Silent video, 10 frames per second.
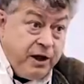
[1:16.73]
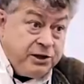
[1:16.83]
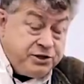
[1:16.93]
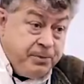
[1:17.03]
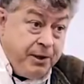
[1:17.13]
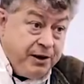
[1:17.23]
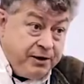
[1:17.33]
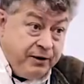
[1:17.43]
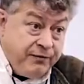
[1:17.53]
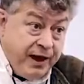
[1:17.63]

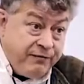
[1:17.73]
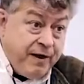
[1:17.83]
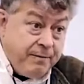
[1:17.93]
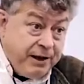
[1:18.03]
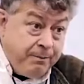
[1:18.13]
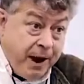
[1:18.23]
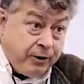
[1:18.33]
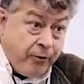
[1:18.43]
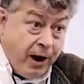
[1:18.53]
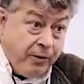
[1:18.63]
stability of their family
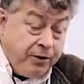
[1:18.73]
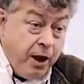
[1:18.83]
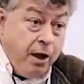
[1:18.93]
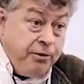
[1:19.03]
background